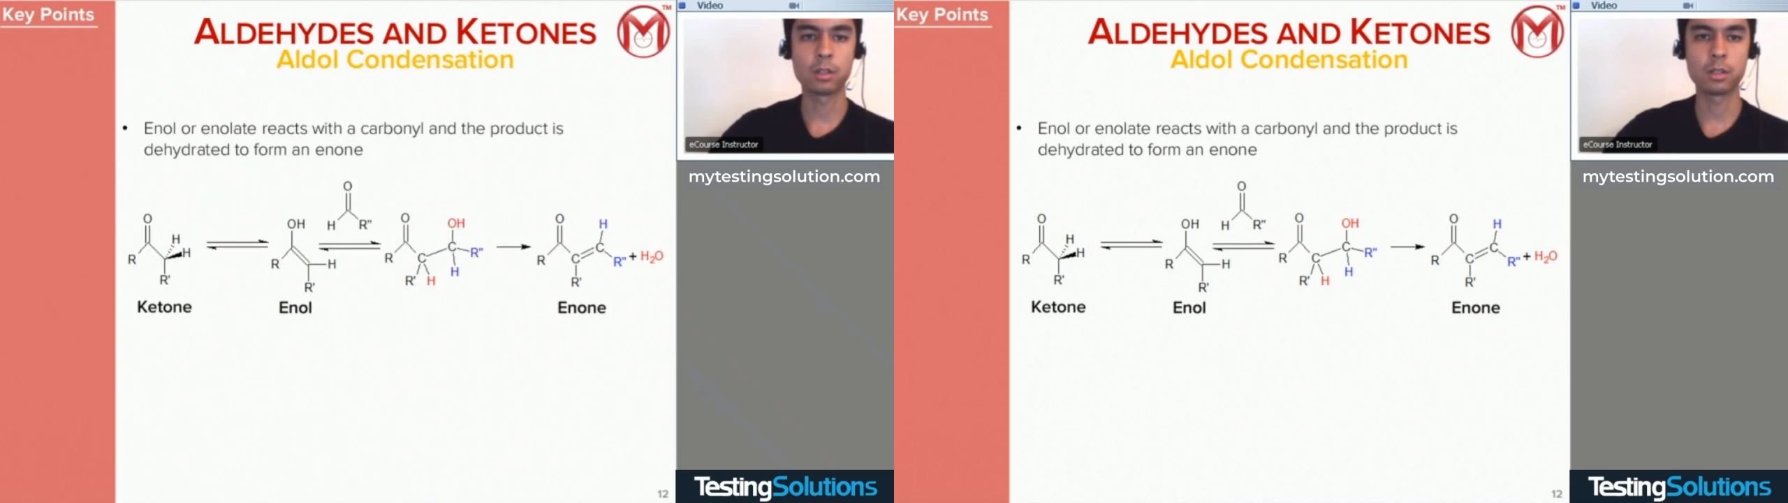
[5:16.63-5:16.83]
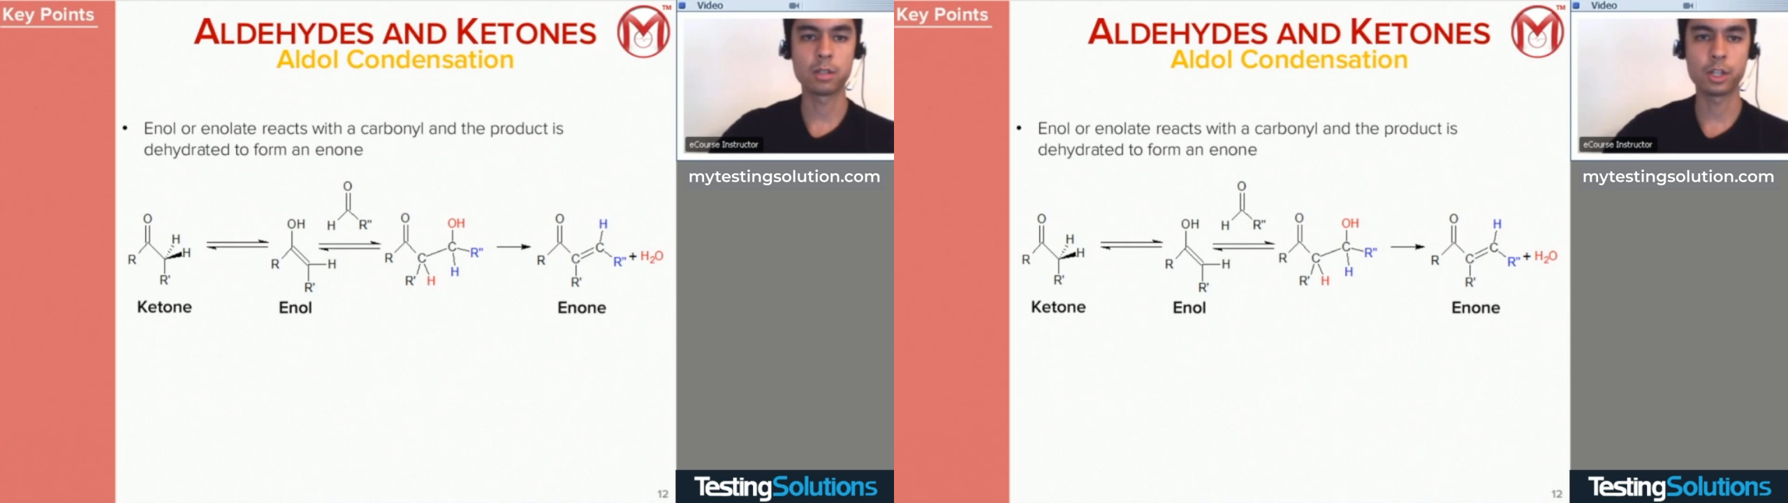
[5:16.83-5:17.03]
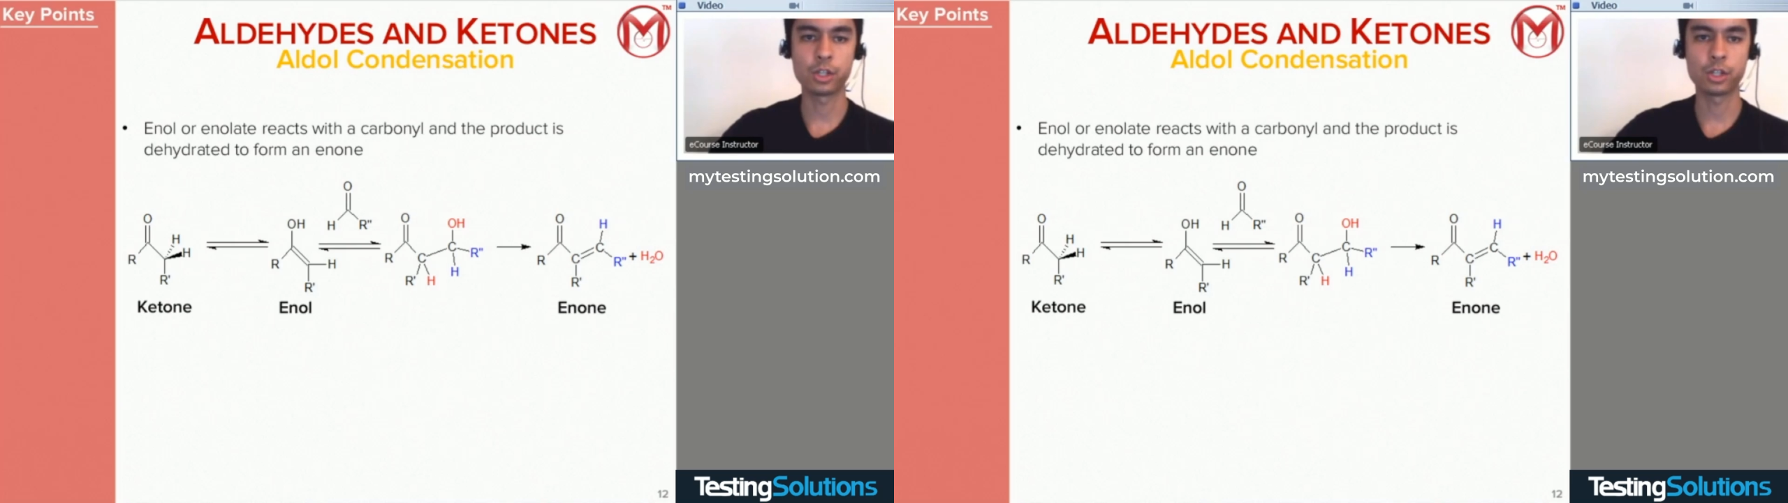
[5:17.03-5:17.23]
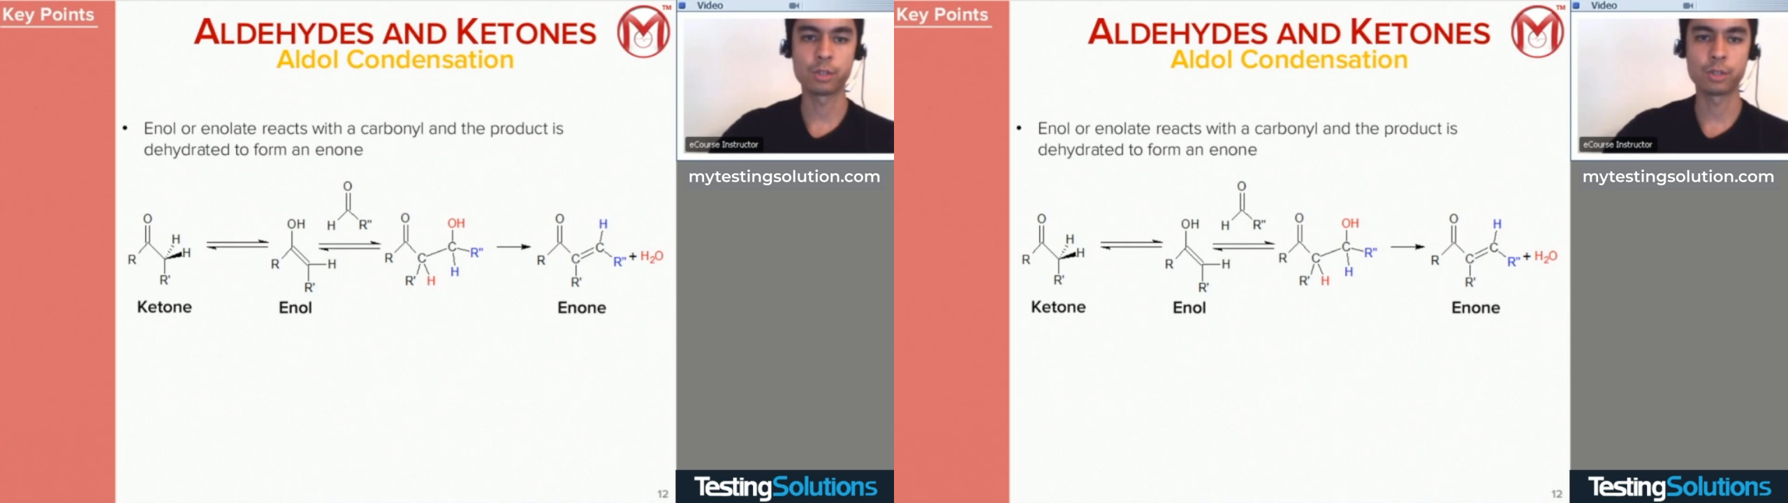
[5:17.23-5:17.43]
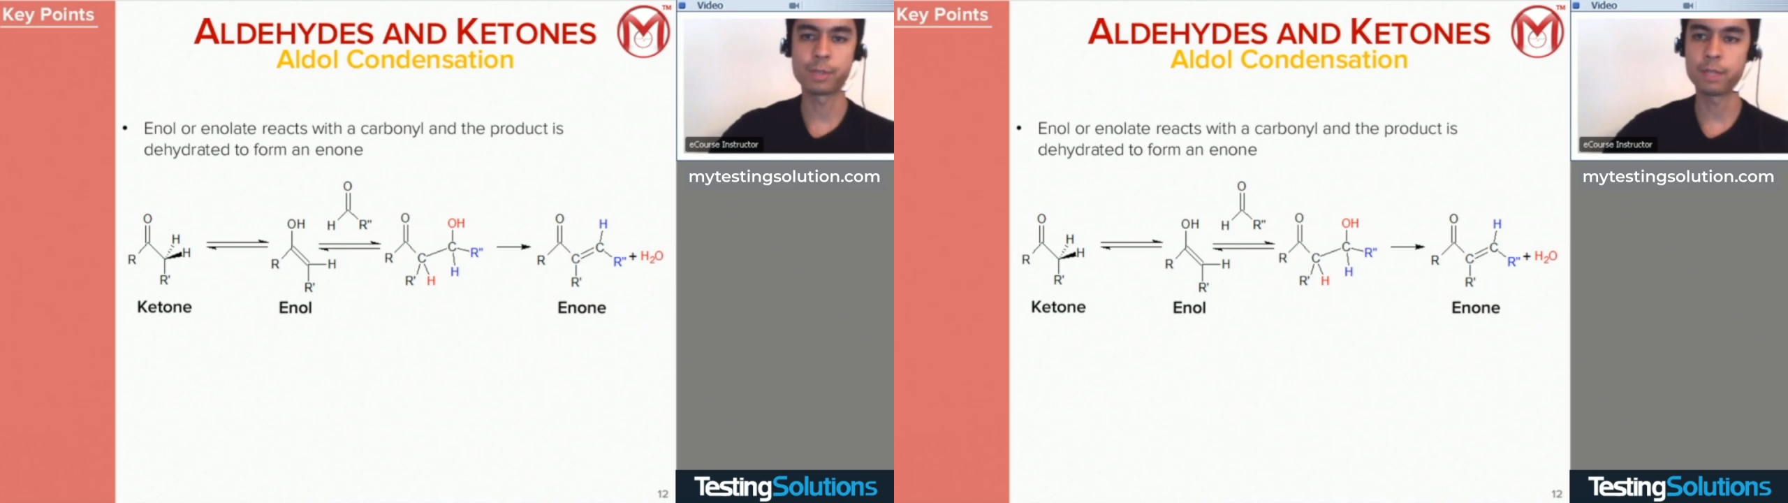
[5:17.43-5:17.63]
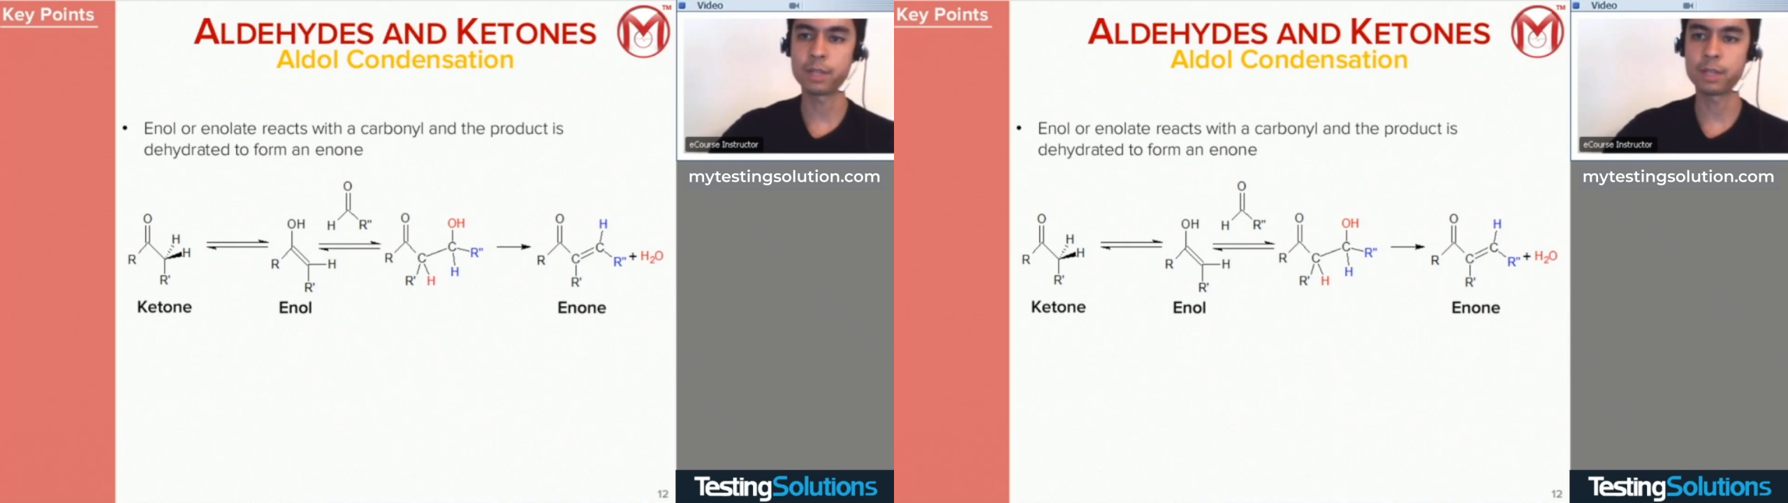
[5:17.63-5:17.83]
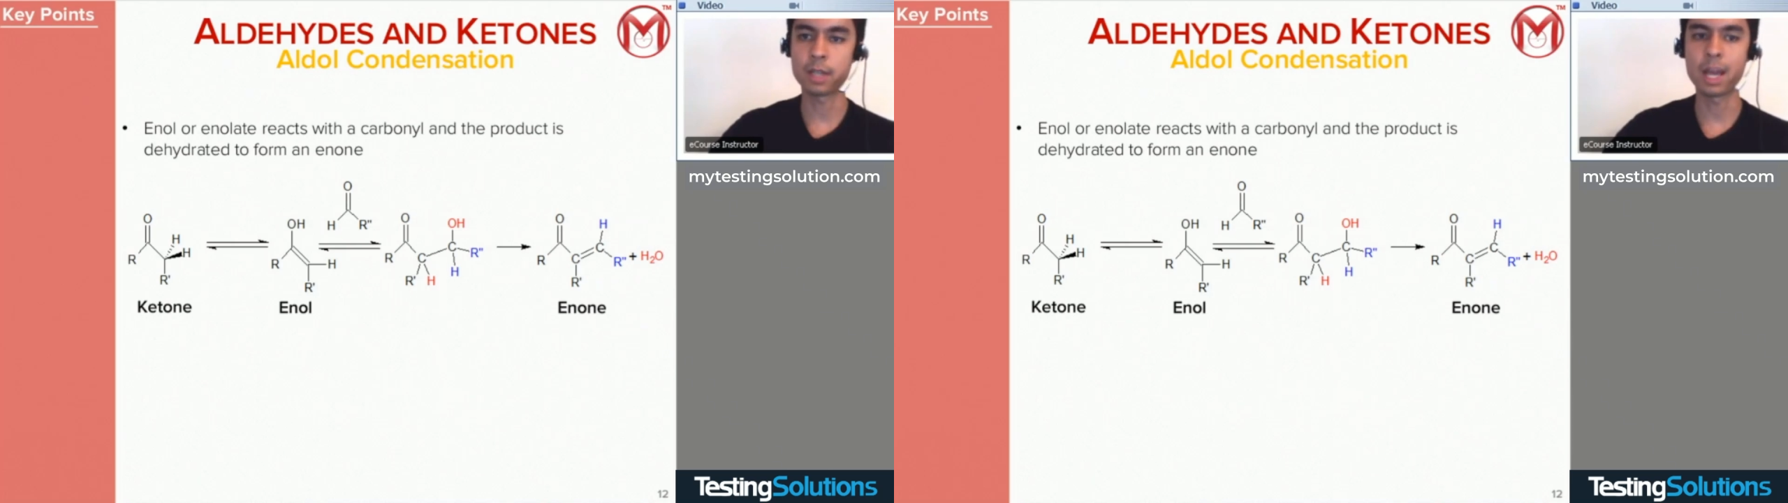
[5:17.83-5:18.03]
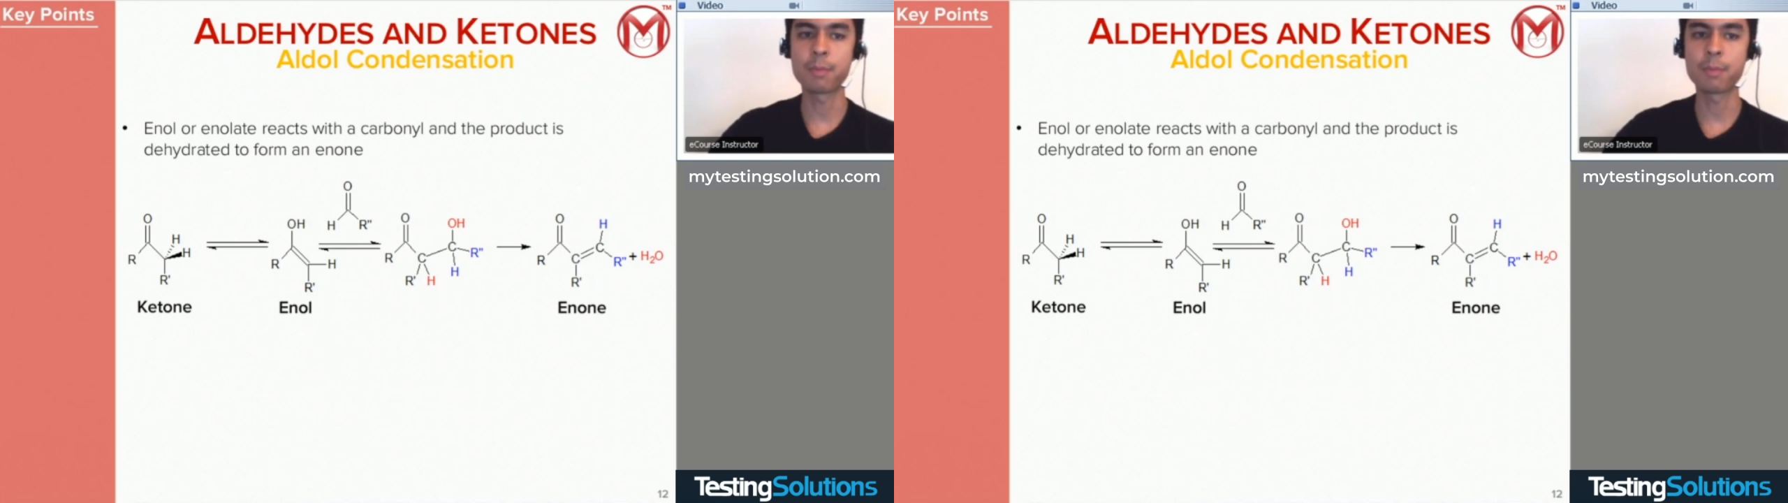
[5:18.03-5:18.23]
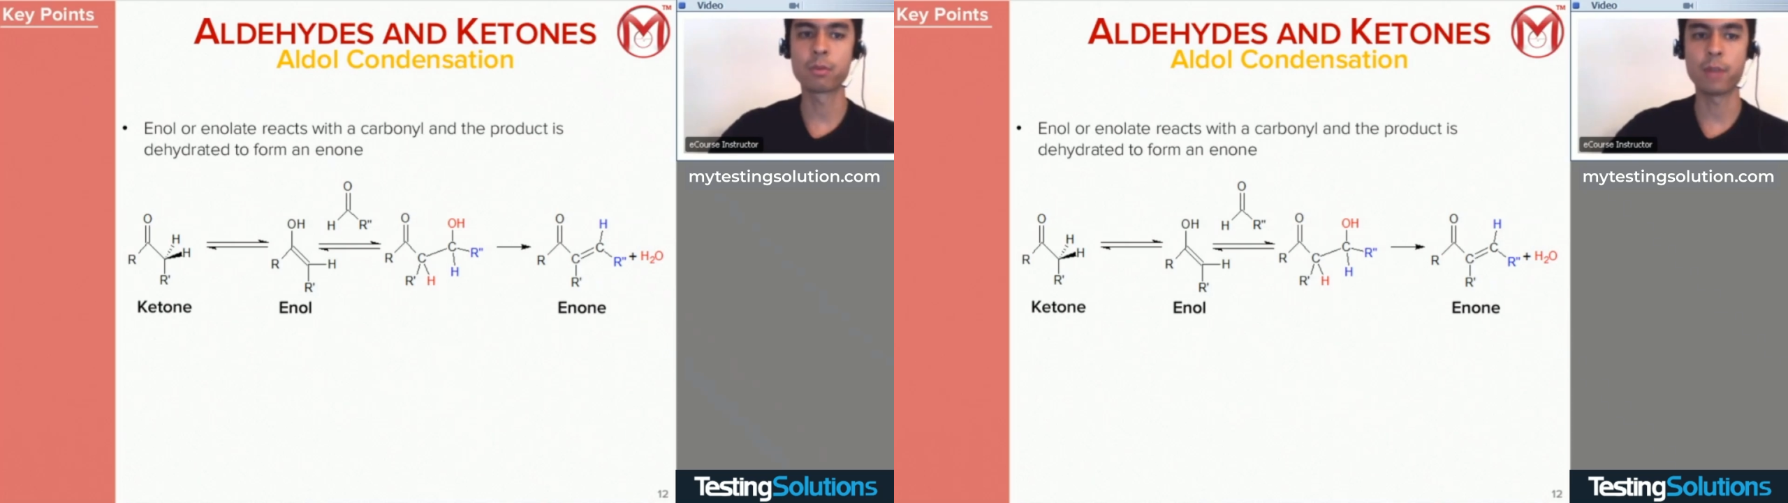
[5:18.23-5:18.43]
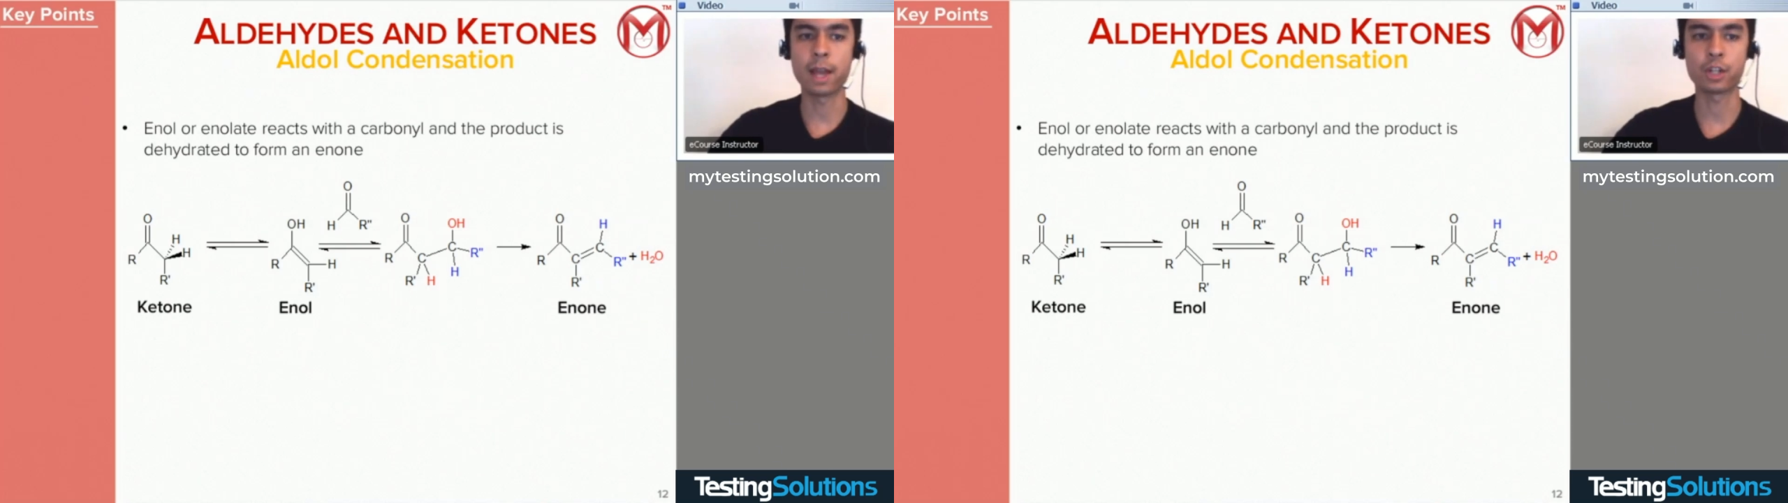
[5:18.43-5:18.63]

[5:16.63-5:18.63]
are a specific type of reaction